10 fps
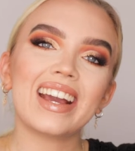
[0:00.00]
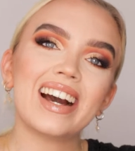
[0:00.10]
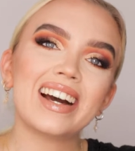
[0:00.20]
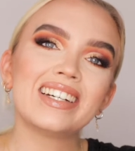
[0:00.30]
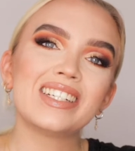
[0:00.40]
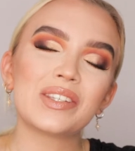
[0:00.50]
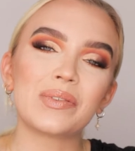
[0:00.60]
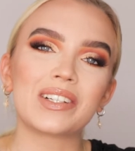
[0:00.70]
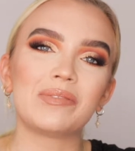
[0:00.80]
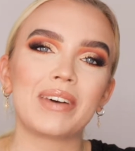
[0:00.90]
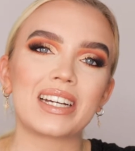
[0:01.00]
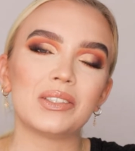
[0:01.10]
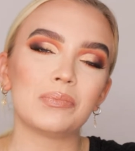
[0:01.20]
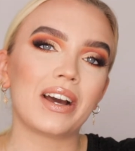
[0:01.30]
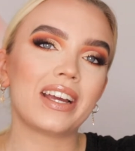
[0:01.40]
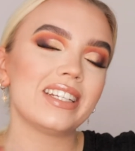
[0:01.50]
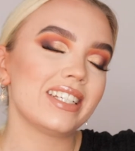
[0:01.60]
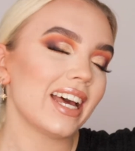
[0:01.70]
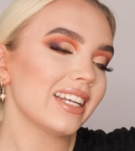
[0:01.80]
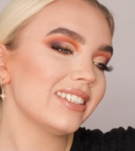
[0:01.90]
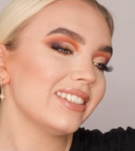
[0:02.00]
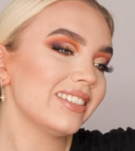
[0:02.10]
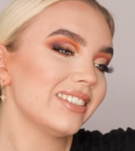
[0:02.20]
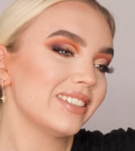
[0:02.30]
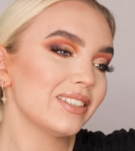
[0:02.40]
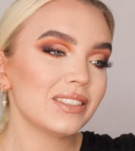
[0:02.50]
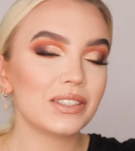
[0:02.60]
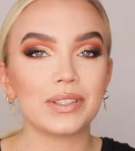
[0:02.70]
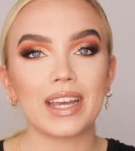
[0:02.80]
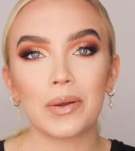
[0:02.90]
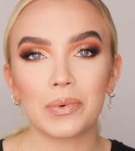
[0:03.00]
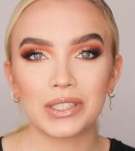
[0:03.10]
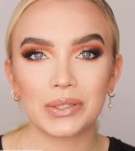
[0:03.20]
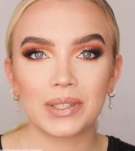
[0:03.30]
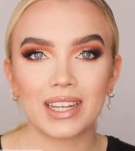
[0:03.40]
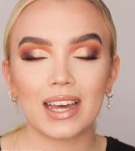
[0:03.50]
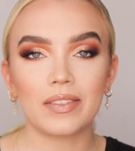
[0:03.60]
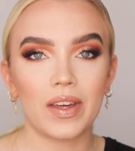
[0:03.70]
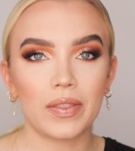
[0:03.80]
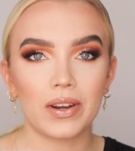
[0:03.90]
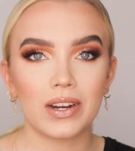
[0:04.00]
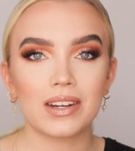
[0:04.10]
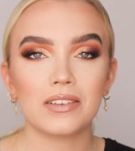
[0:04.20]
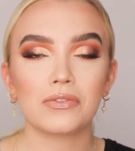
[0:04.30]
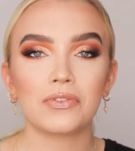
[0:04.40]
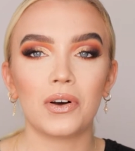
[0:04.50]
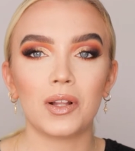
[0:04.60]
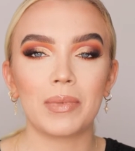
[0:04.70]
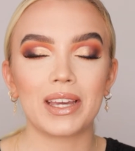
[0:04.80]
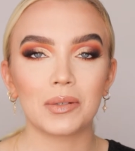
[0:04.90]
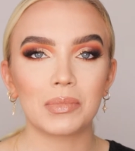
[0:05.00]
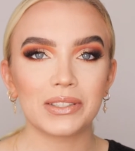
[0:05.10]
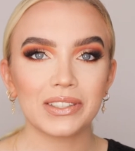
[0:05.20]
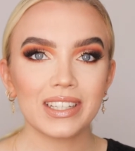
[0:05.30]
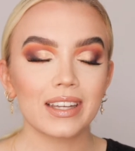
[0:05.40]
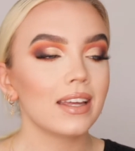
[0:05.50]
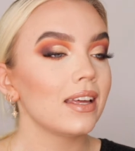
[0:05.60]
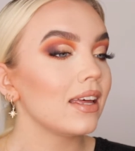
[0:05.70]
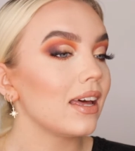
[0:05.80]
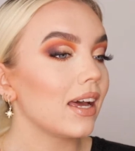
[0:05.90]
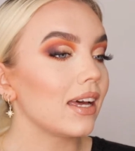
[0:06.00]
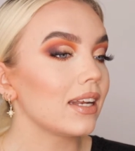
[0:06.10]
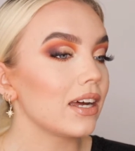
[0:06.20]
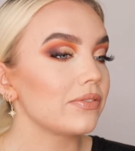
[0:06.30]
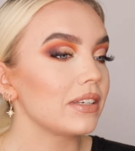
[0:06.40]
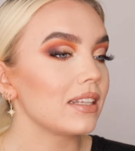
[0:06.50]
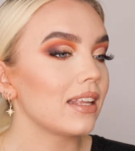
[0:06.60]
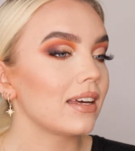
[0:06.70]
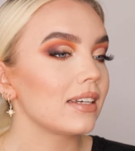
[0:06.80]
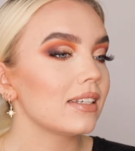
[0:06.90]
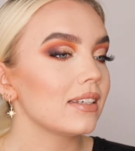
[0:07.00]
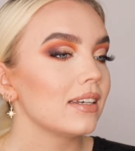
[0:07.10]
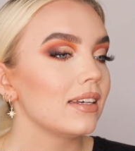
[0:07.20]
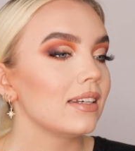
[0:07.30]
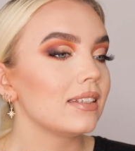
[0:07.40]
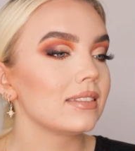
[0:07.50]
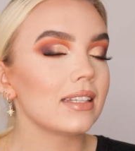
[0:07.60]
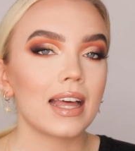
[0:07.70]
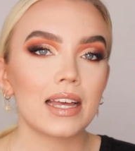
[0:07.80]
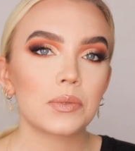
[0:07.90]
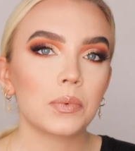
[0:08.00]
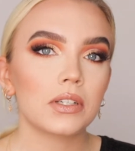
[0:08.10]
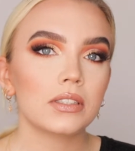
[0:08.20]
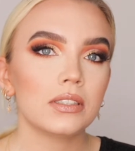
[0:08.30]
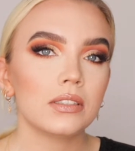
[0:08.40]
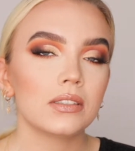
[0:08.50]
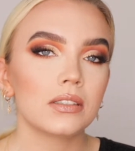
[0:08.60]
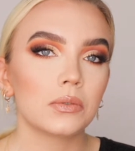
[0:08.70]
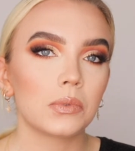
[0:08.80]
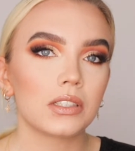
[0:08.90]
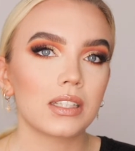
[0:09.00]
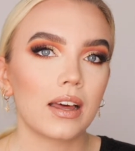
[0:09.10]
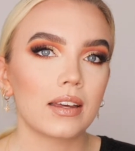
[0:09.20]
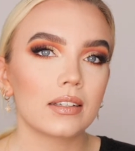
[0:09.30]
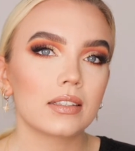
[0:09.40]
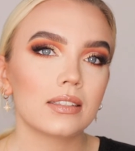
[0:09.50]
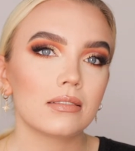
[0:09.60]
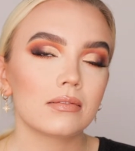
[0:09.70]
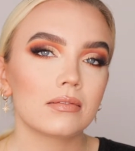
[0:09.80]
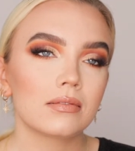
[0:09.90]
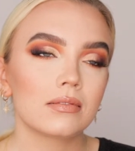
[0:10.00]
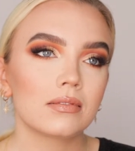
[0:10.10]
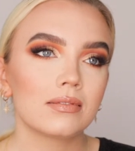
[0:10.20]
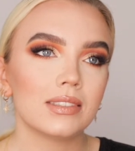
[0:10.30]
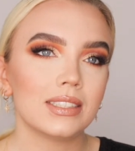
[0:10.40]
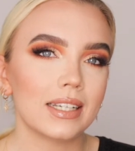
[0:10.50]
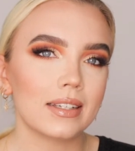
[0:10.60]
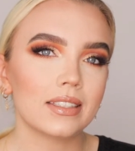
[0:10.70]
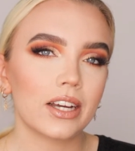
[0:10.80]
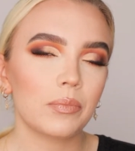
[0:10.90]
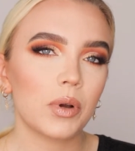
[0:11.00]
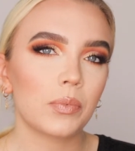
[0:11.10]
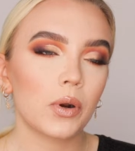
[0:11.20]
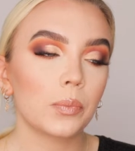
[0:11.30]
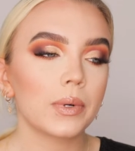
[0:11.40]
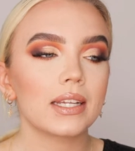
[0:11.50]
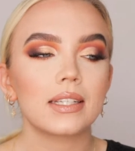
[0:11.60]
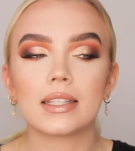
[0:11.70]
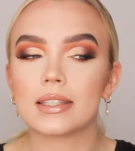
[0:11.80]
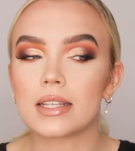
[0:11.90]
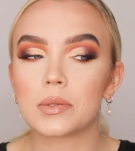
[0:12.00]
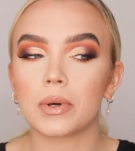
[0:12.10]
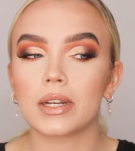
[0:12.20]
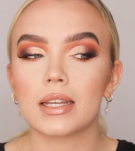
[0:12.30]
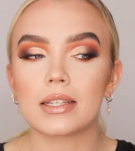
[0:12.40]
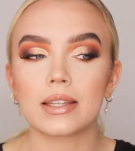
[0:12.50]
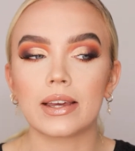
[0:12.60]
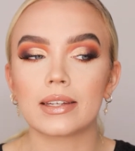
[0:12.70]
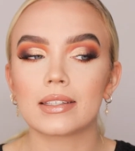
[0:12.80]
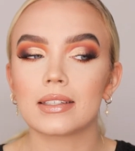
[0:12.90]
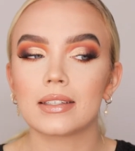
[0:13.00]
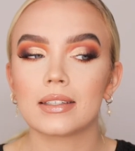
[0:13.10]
Hey guys, welcome back to my channel. Today we're doing another fall makeup look, and I feel like the last one was like daytime appropriate, and this one is like,